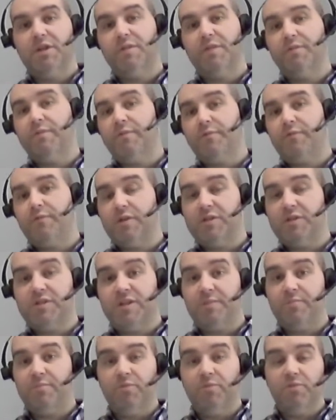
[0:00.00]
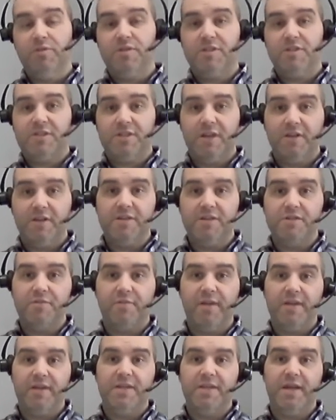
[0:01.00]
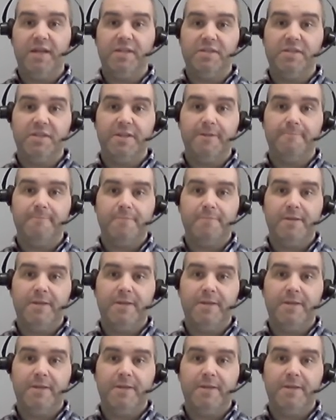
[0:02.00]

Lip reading: So, for example, the sun is a radiator.